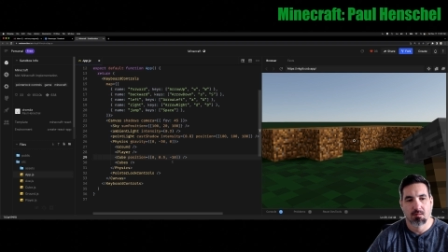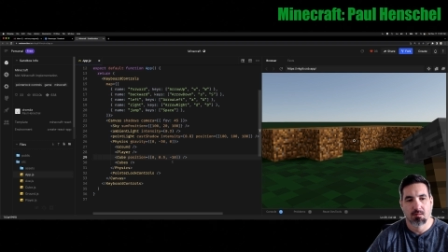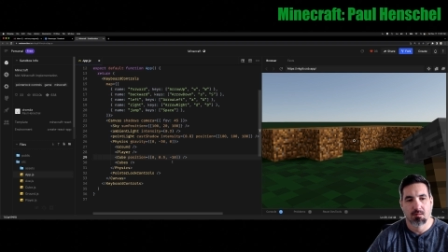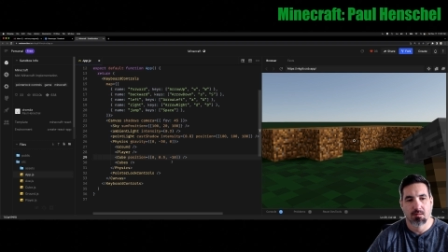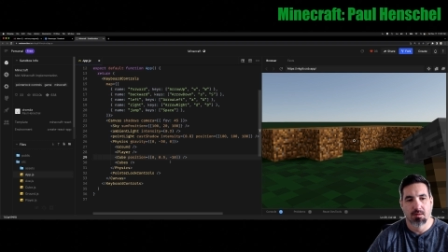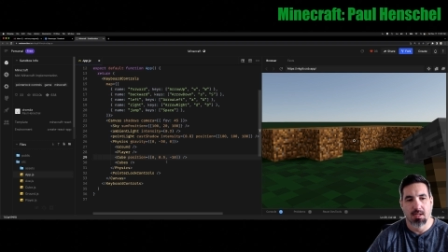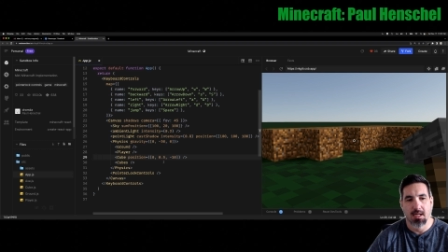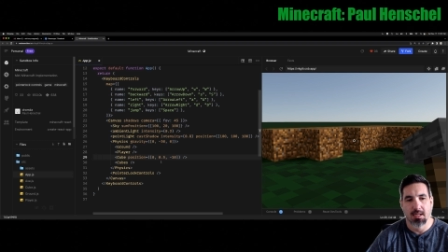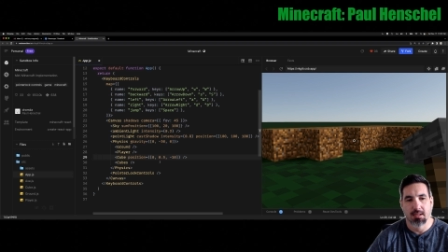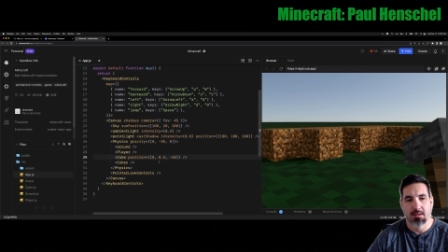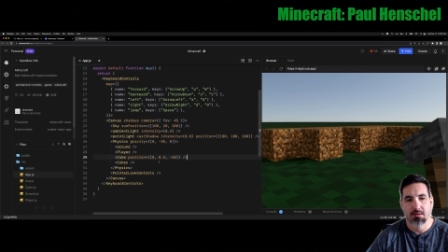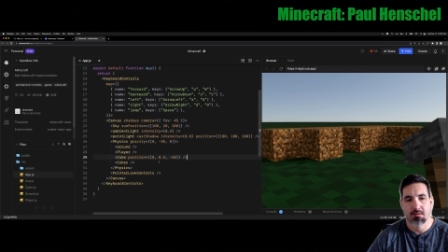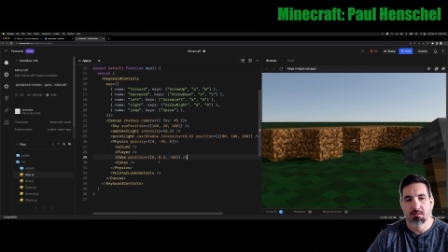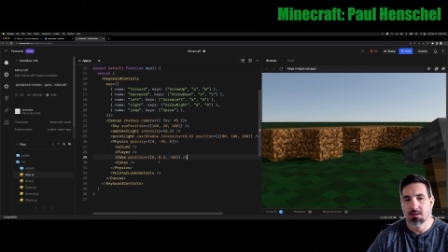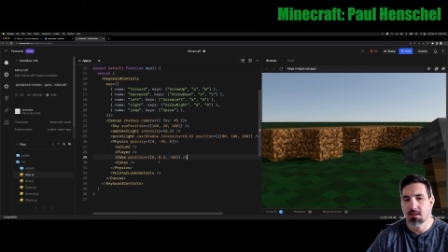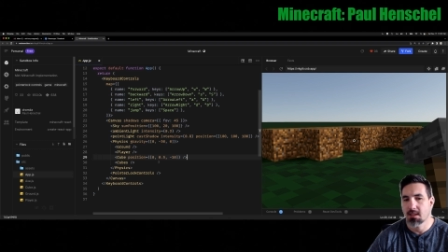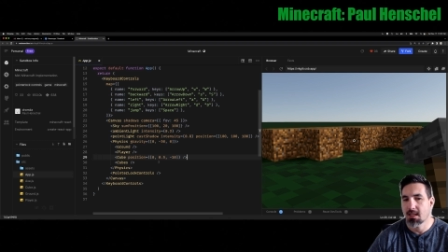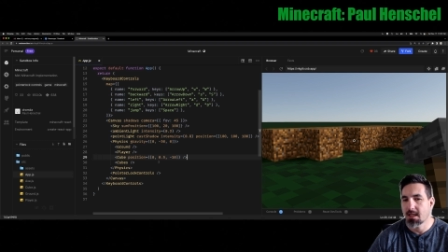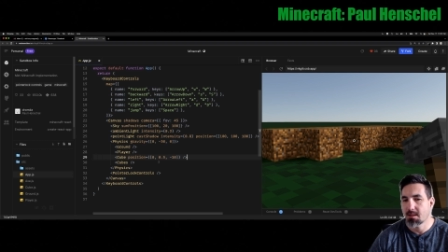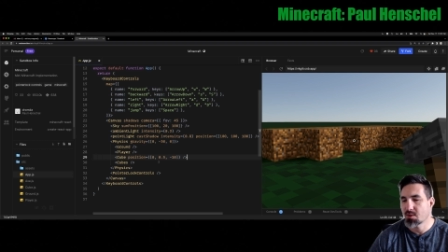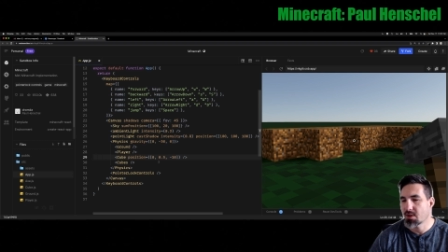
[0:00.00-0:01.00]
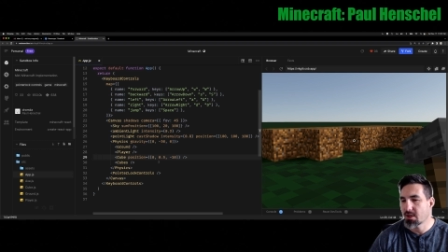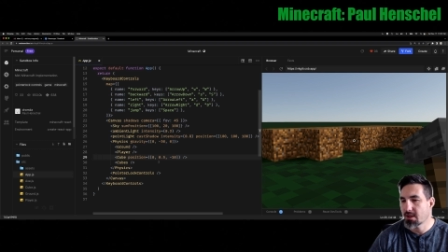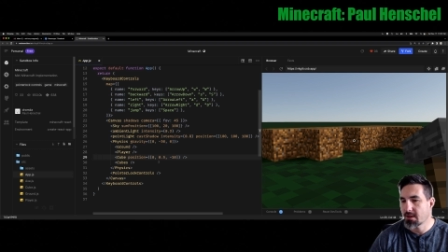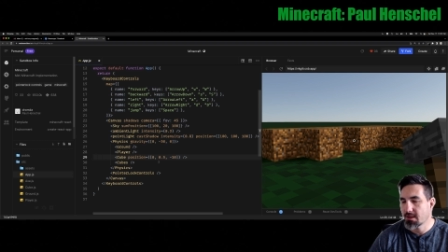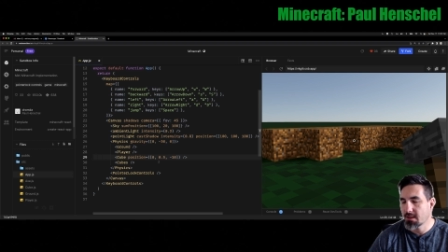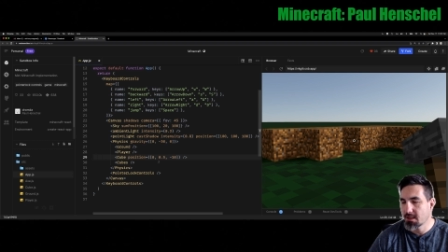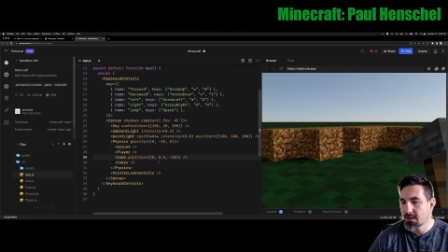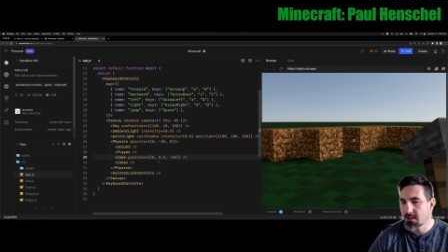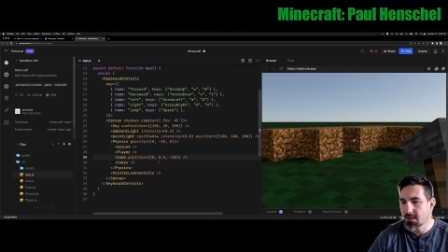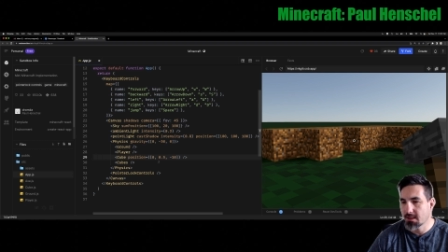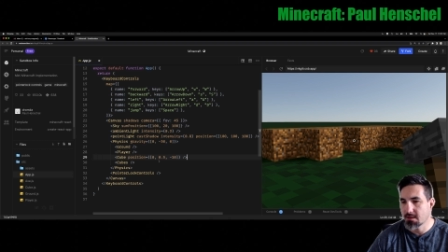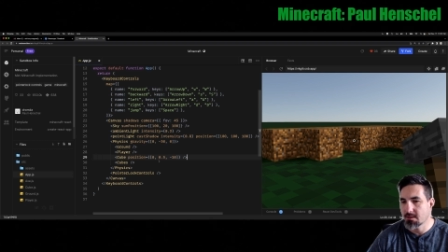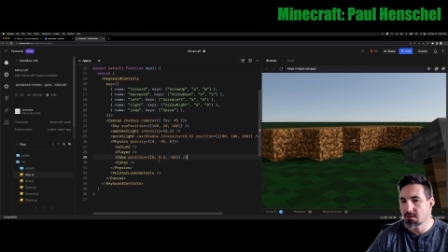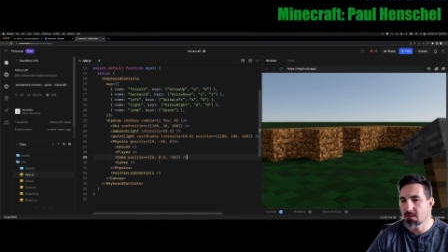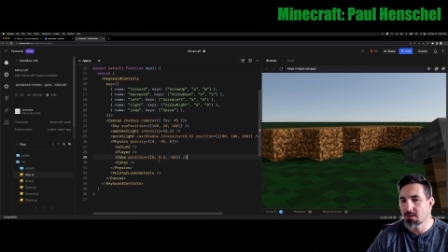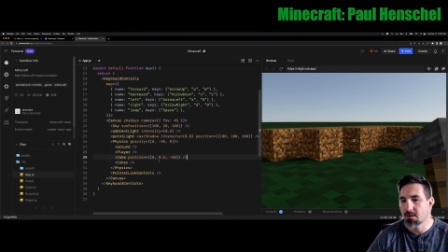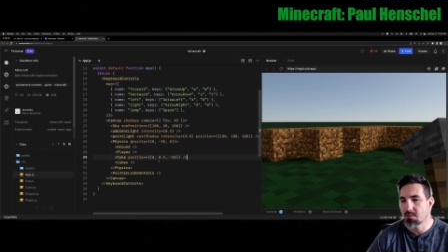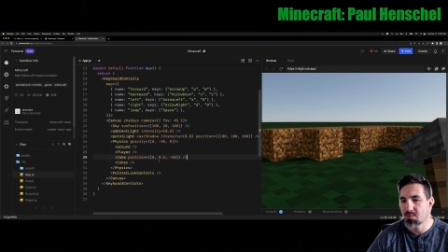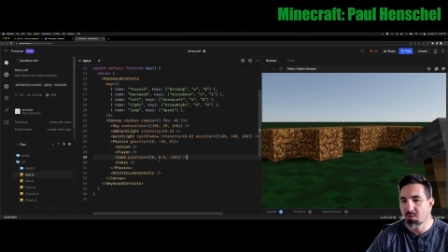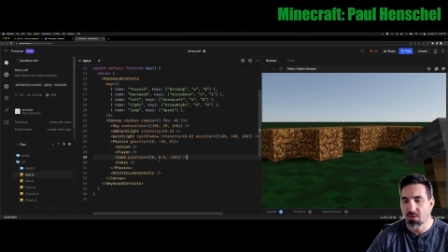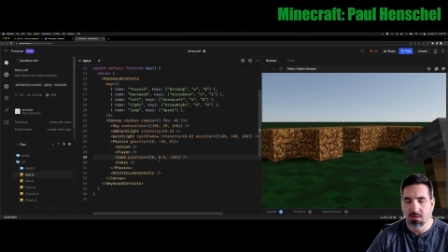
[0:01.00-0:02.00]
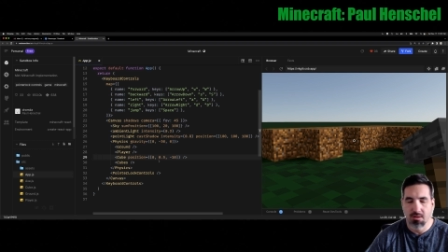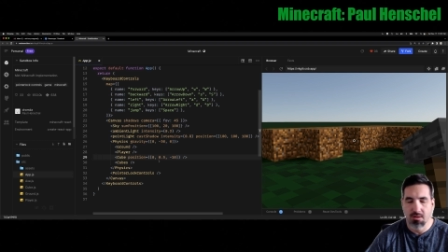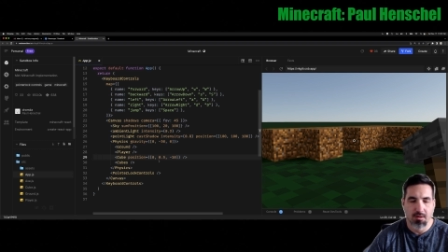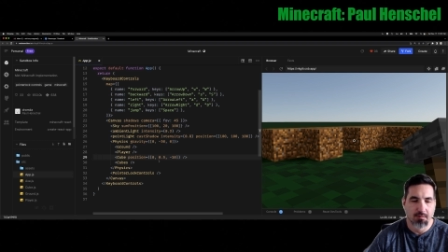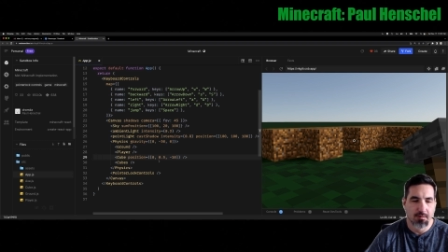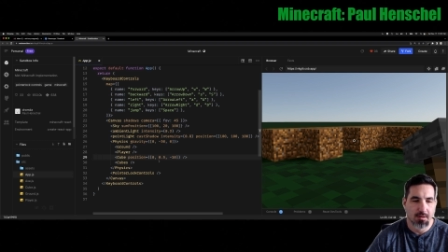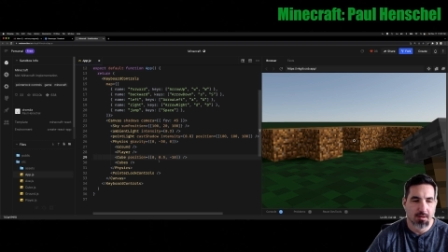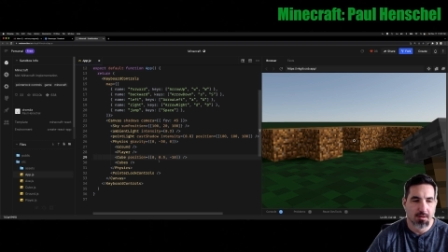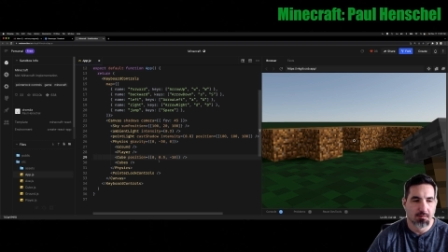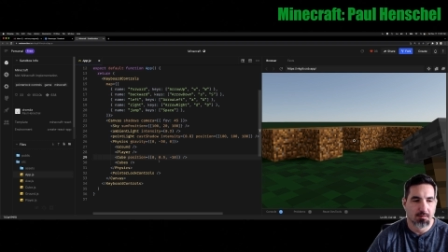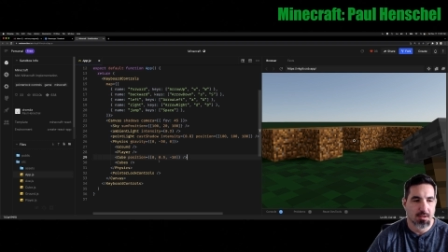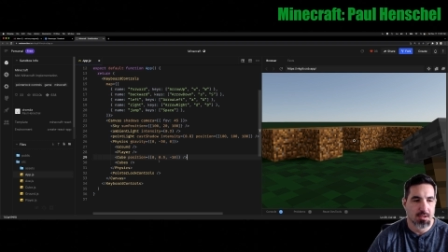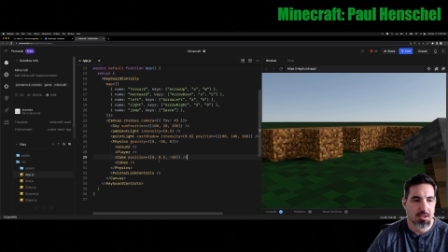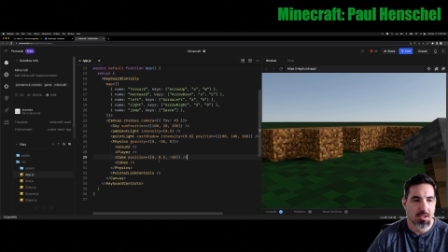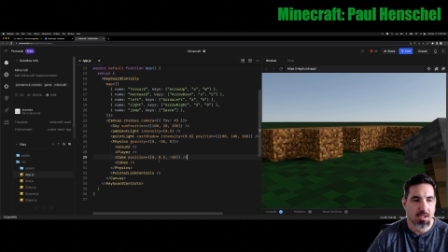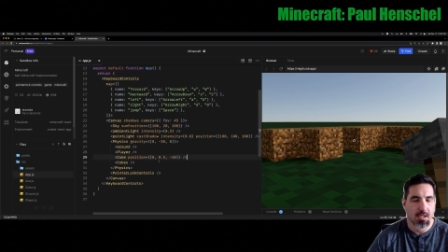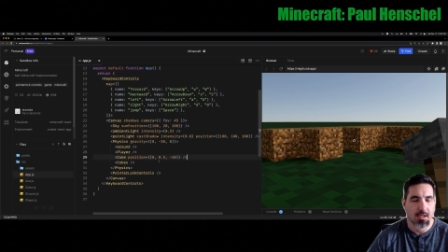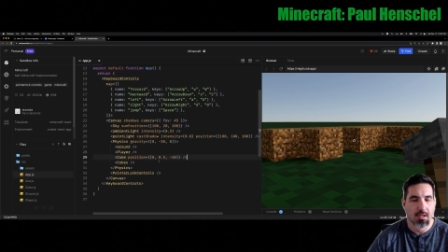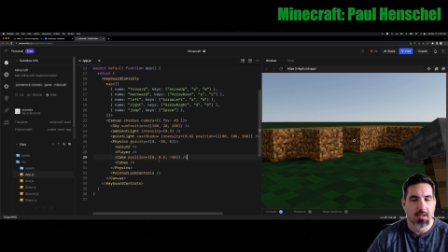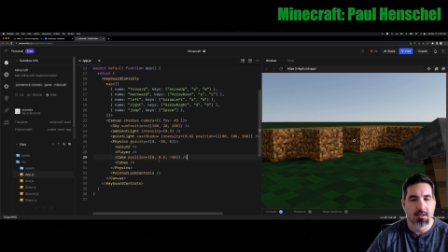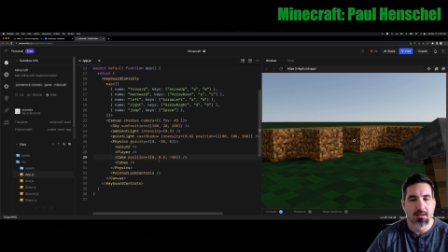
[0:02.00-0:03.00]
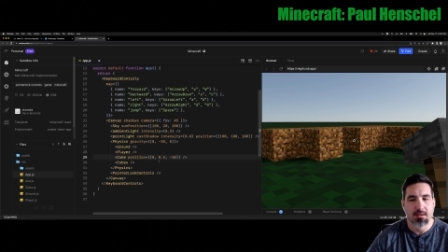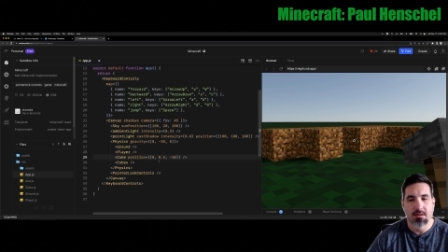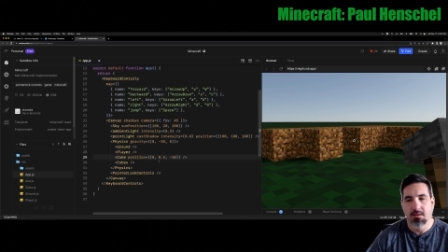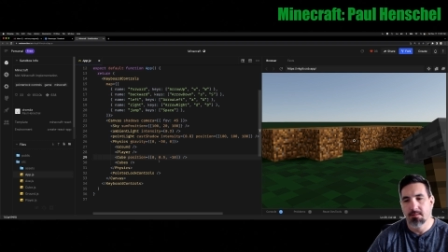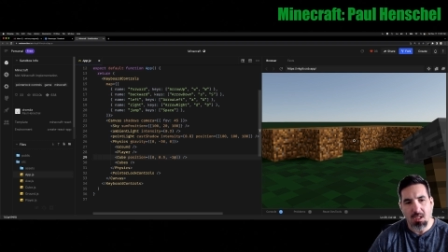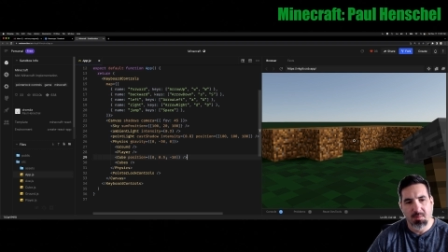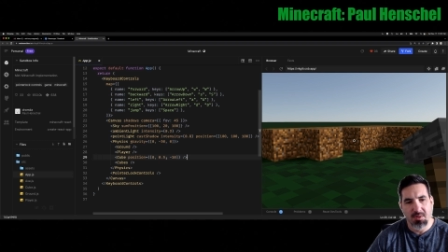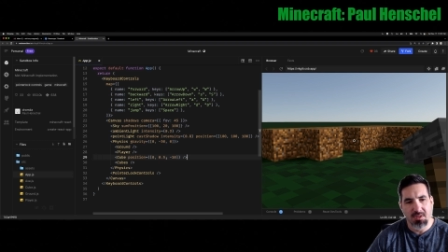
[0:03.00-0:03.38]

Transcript: React three library that, you know, ports over to three J S.